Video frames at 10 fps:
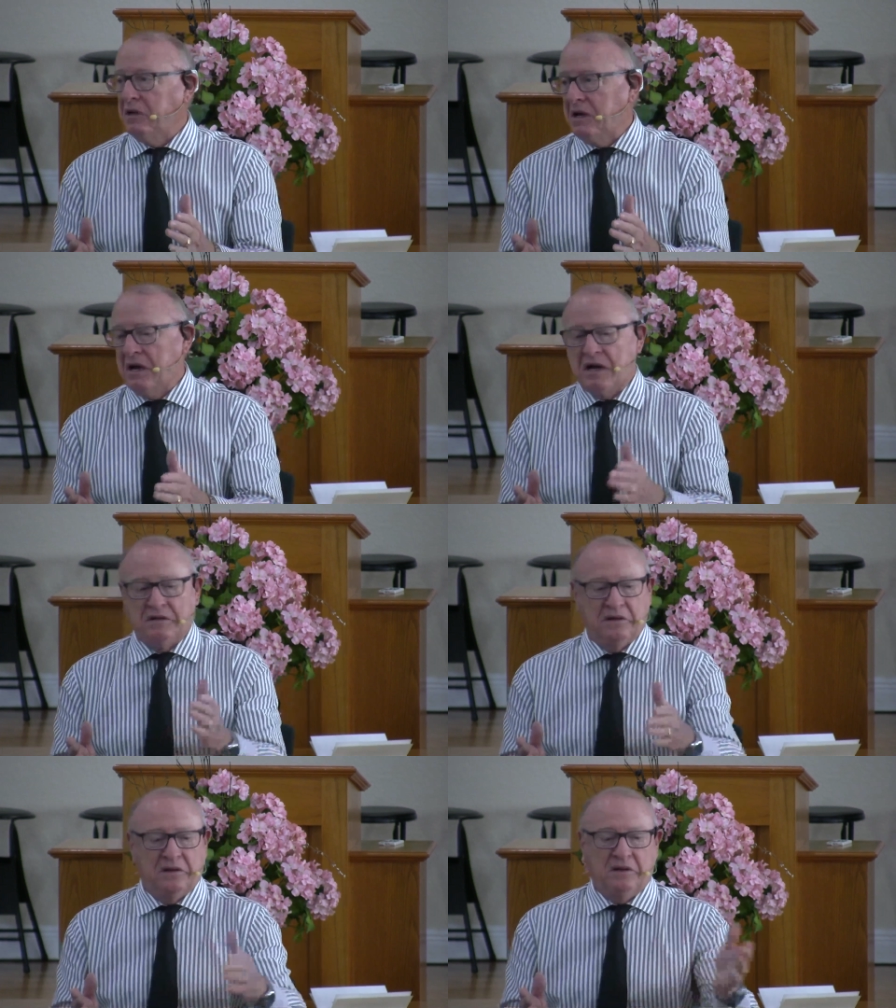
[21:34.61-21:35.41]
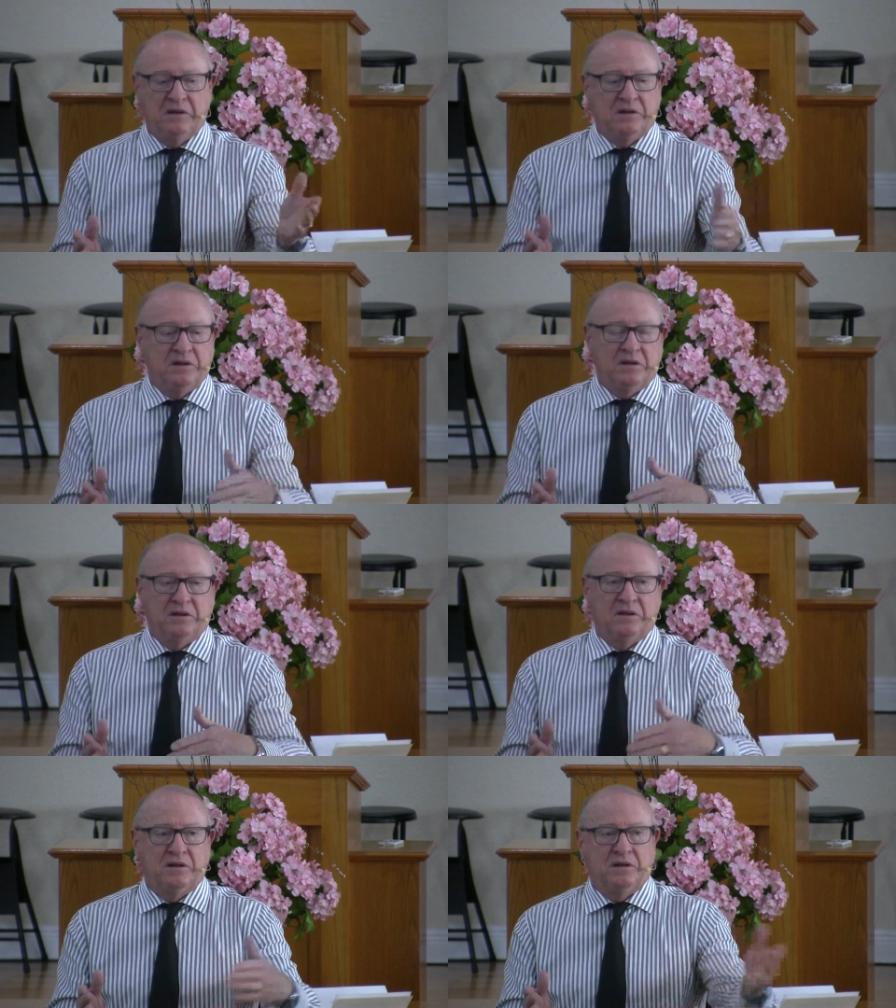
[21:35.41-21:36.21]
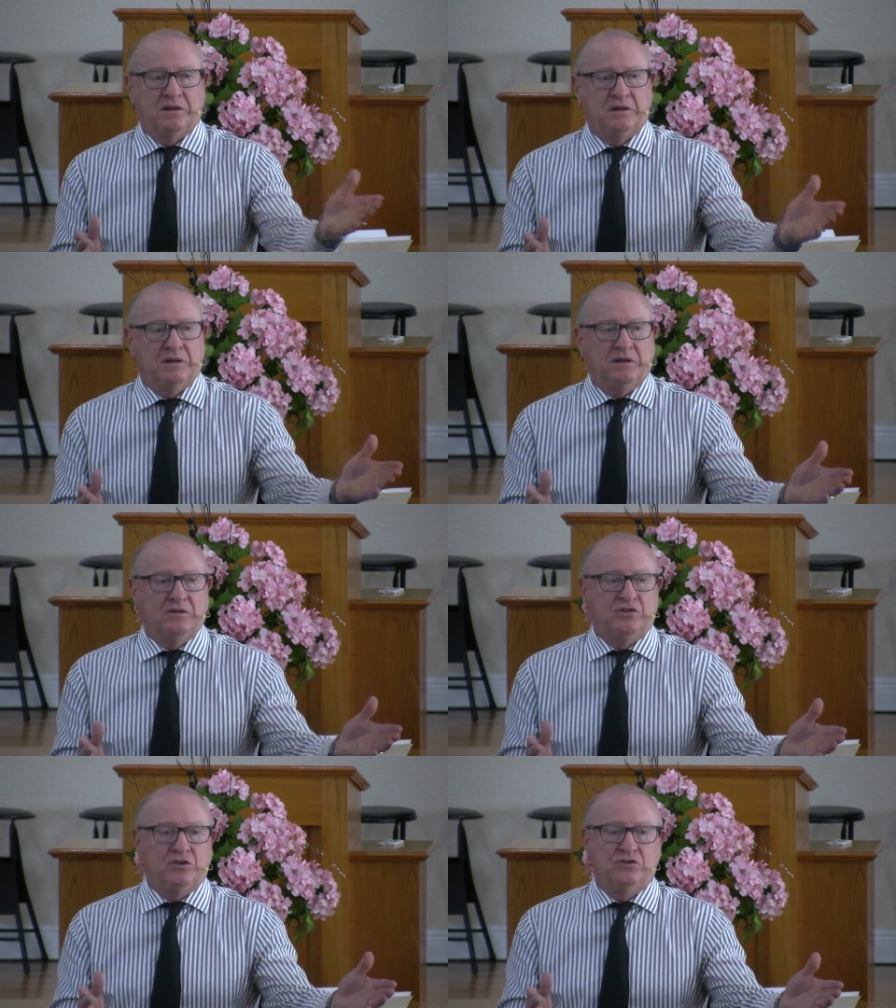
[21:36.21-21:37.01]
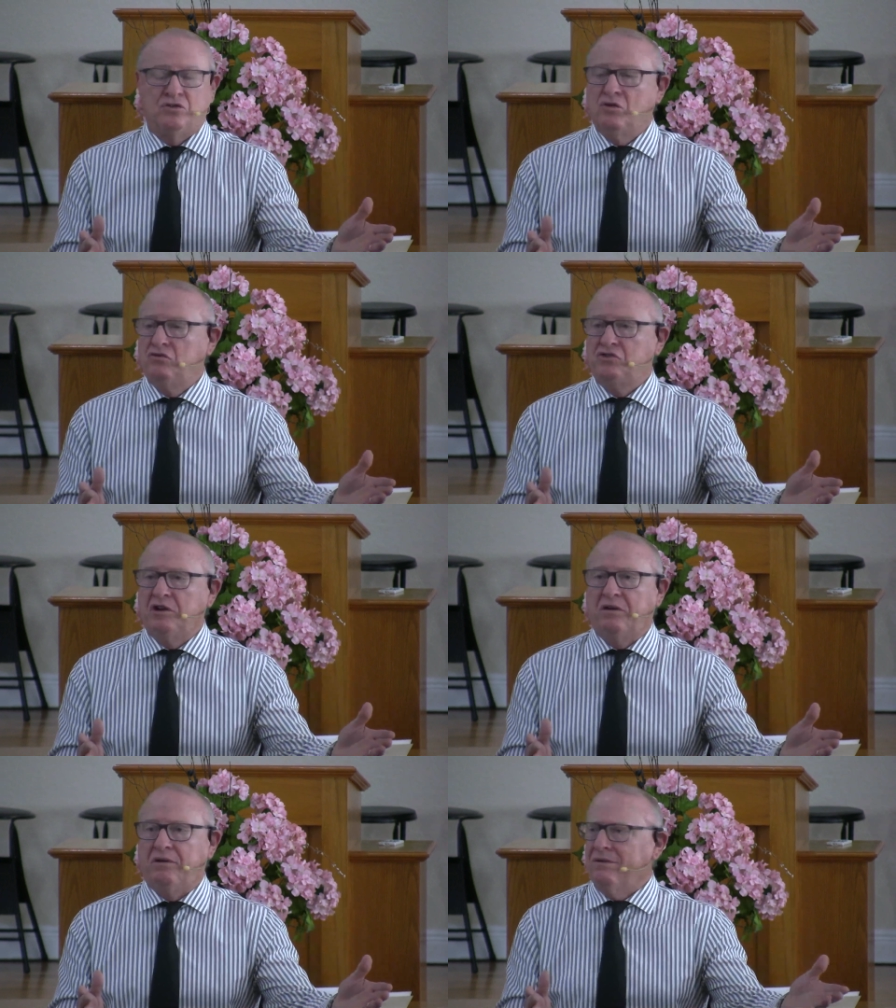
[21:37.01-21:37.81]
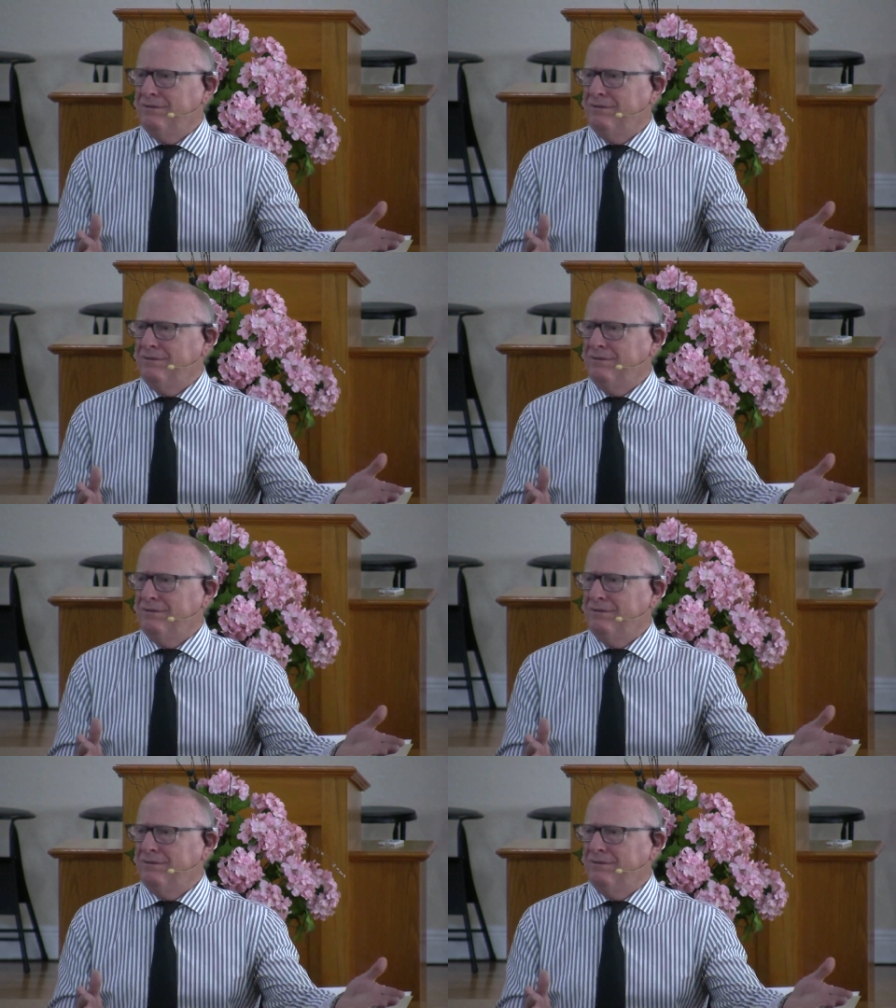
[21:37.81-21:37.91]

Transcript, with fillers: ah, you can choose your own gender.